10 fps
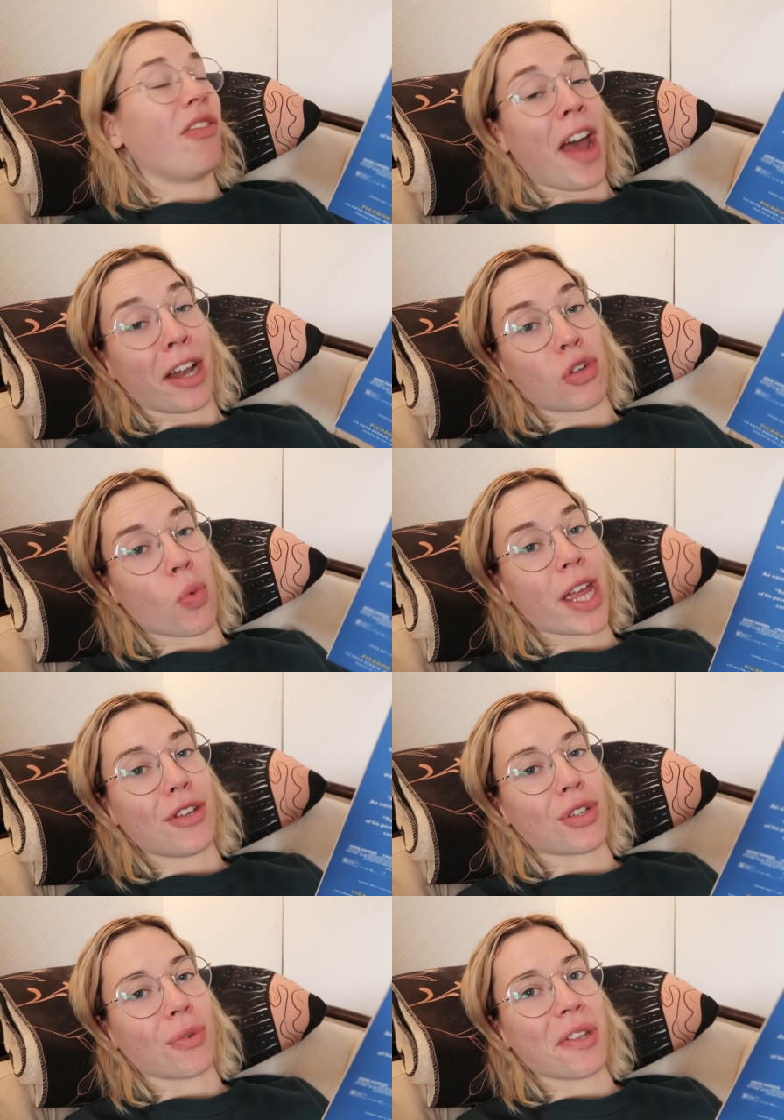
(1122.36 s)

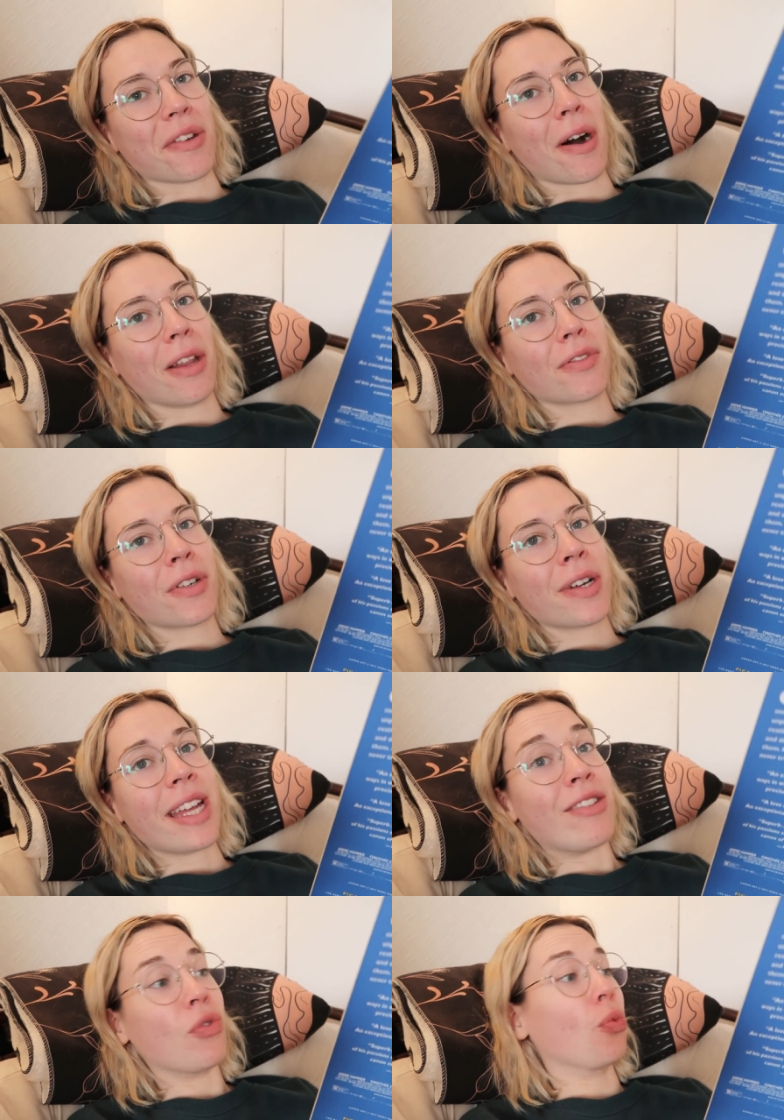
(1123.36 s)
infatuation with Oliver
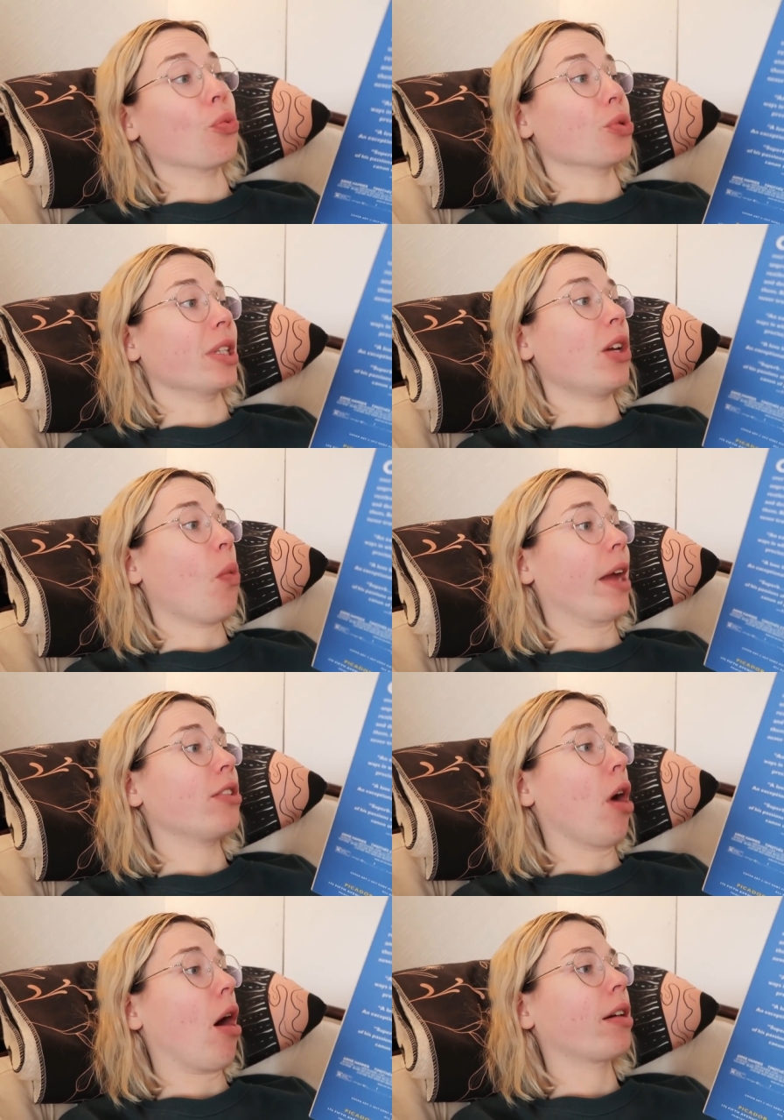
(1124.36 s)
is really
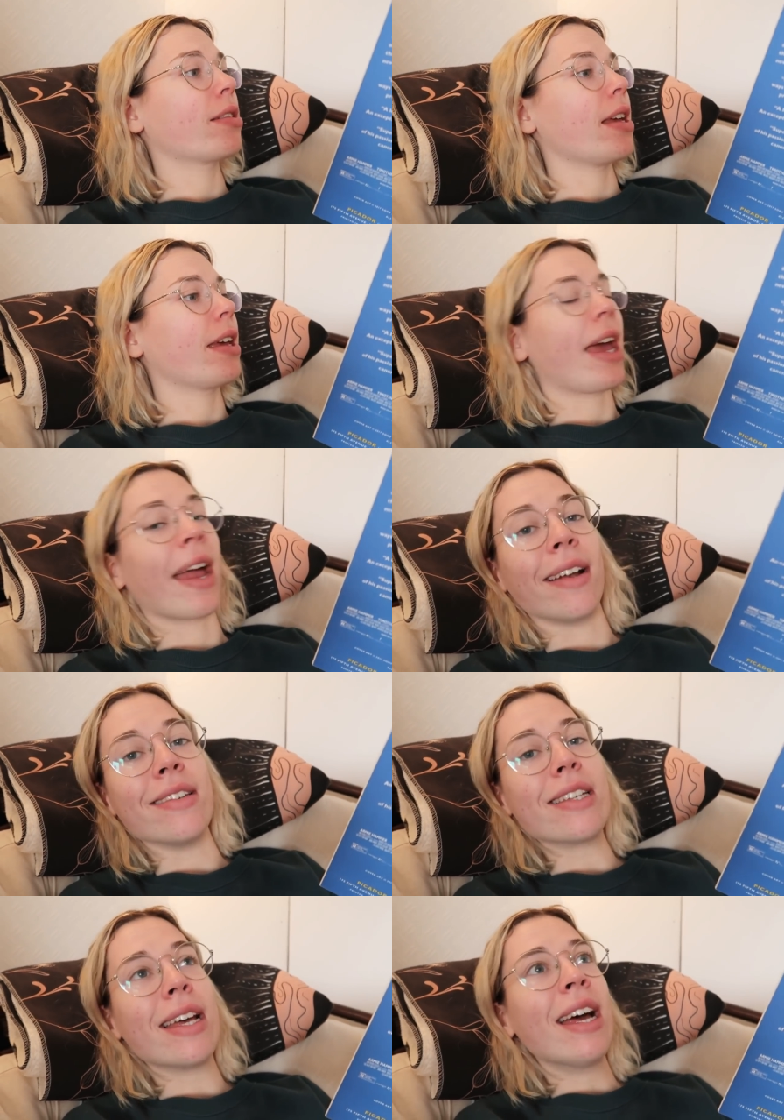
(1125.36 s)
quite toxic,
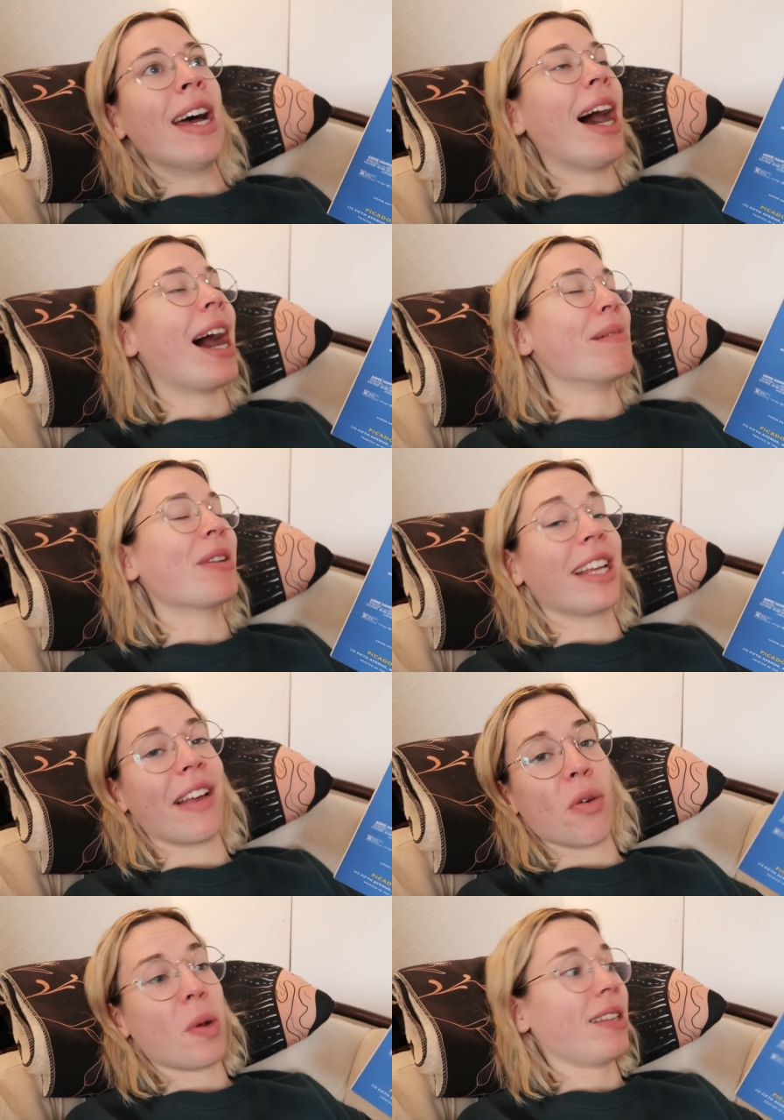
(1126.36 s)
and I'm gonna
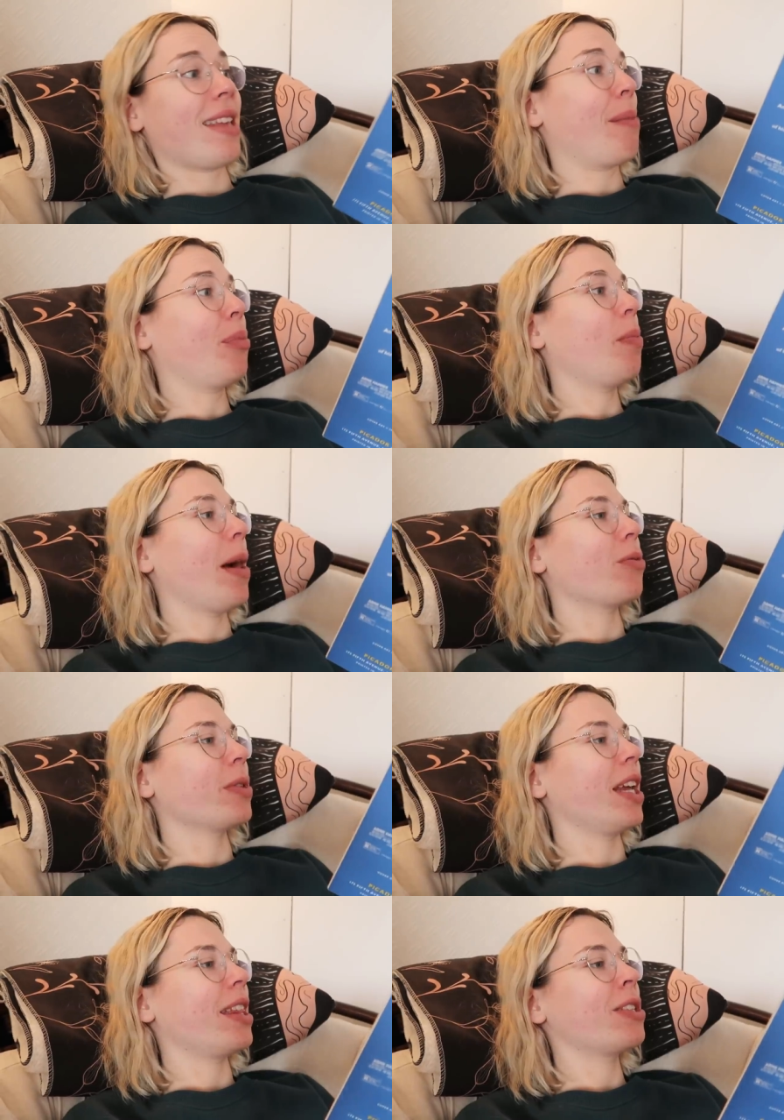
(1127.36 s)
give you an example by
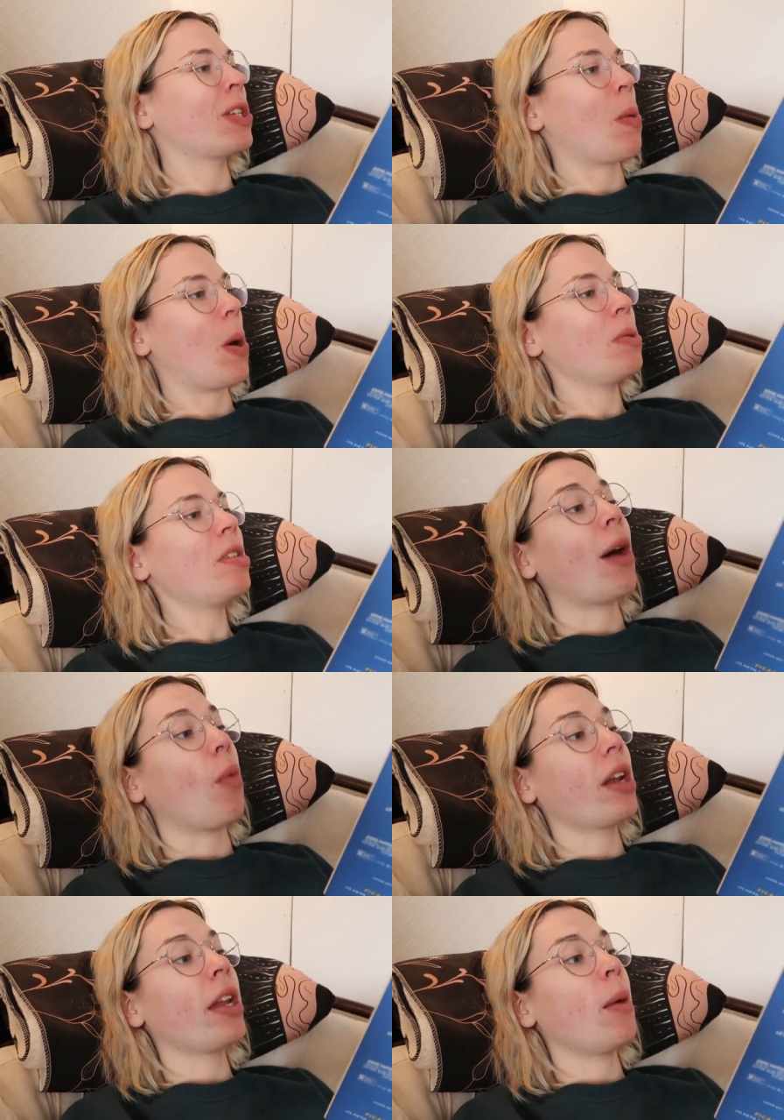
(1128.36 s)
reading this quote. I
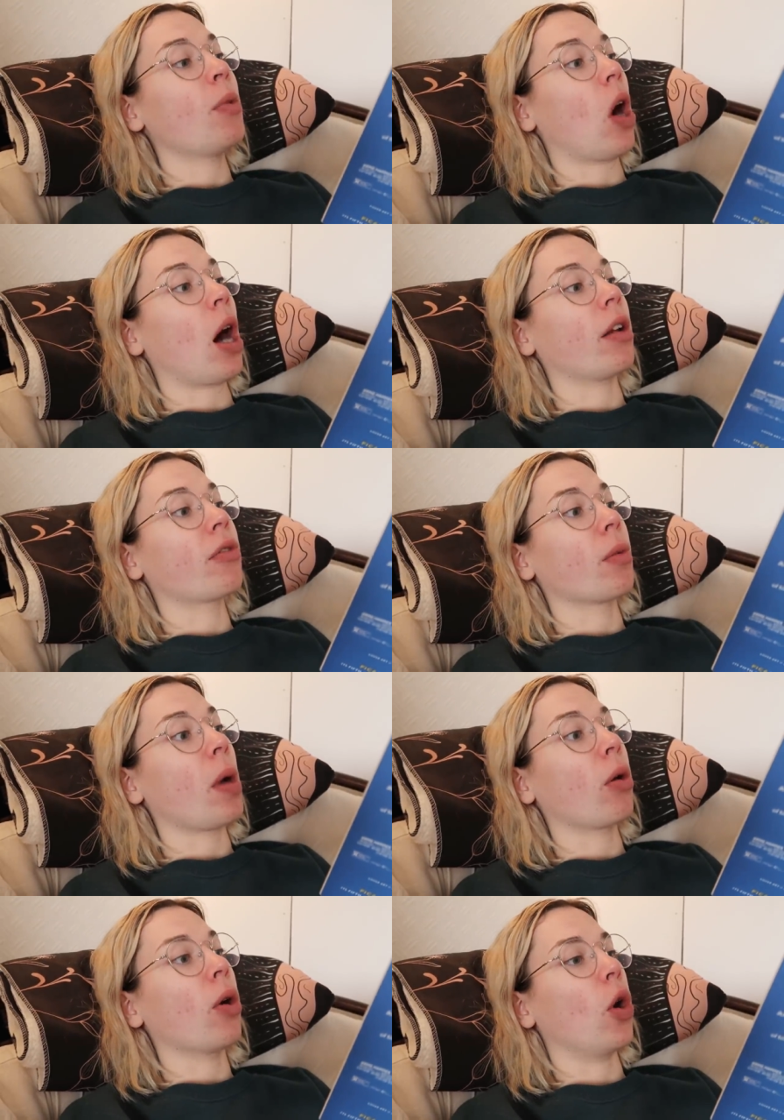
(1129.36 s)
wanted him gone from
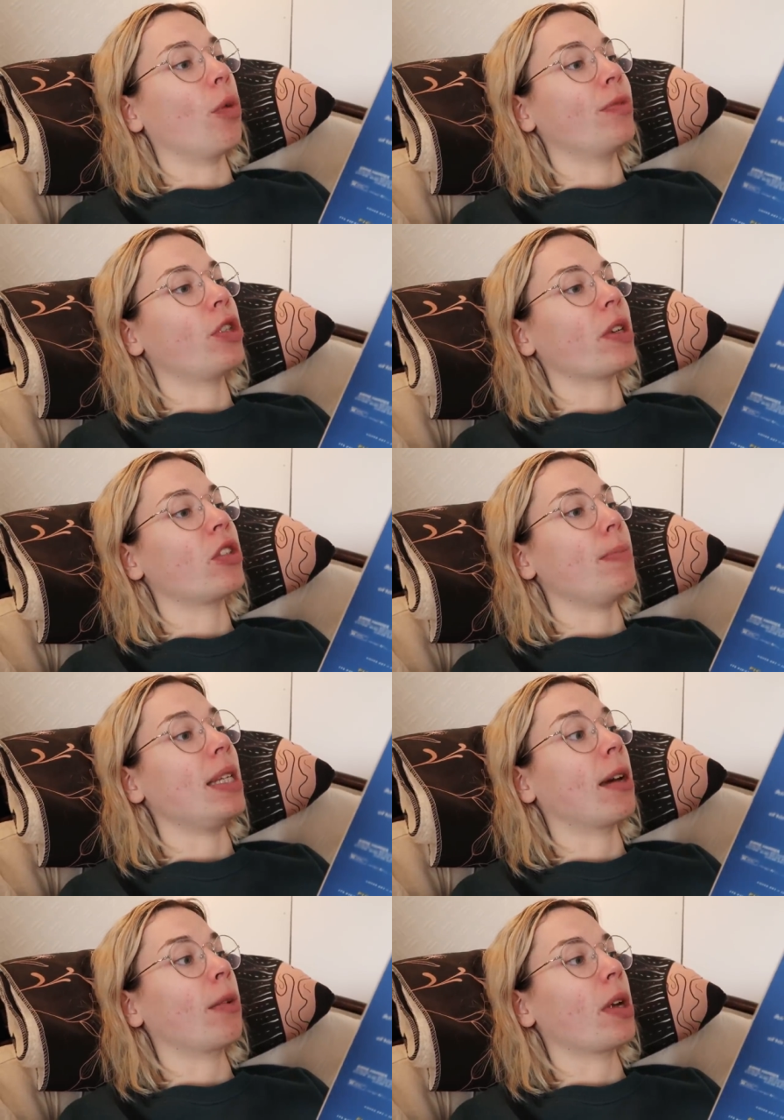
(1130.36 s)
our home so as to
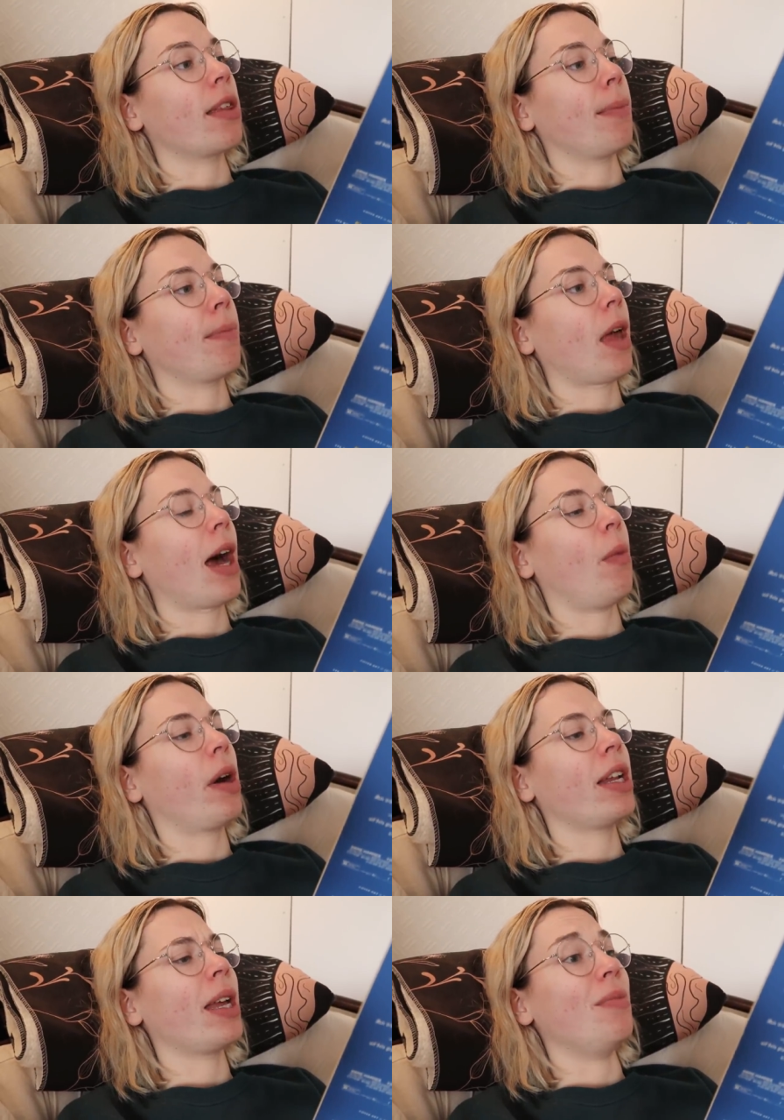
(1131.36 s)
be done with him. I
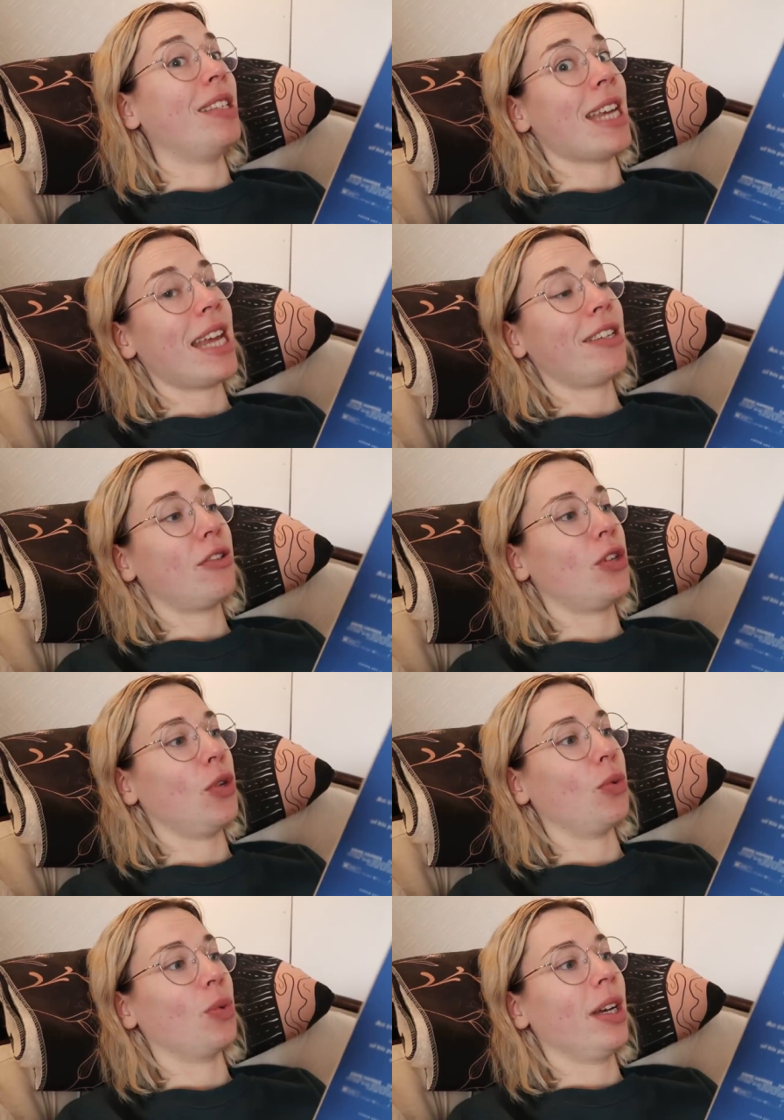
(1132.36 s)
wanted him dead
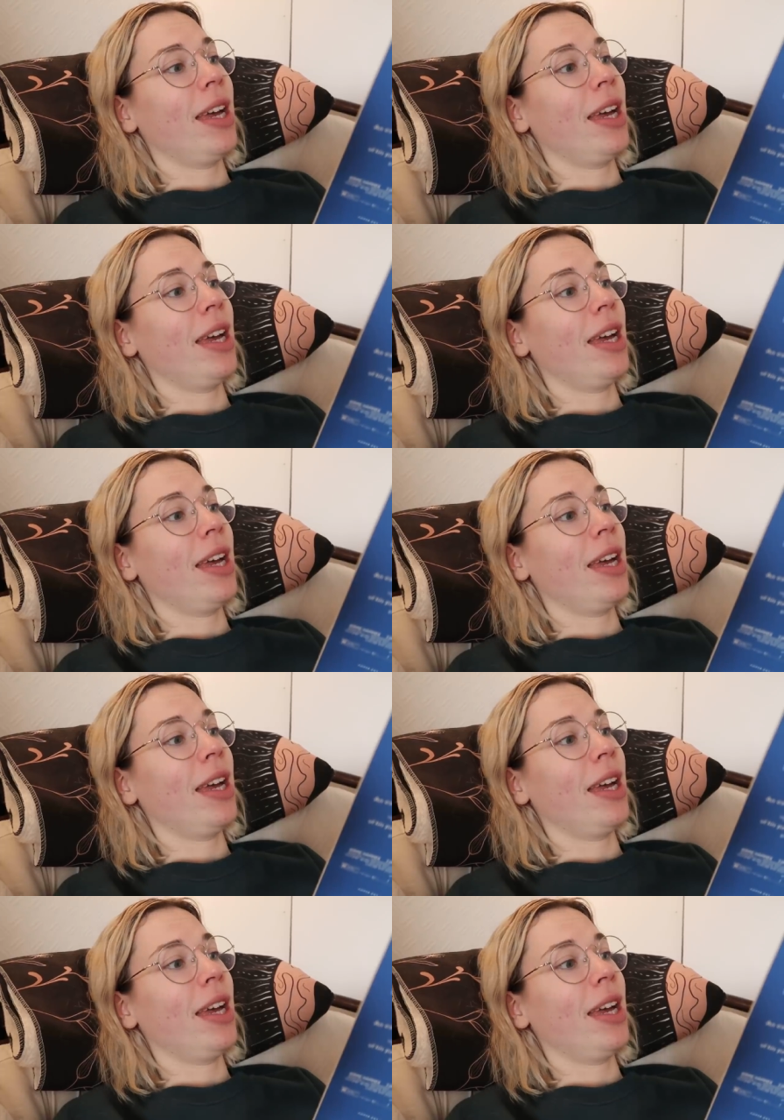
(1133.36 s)
too,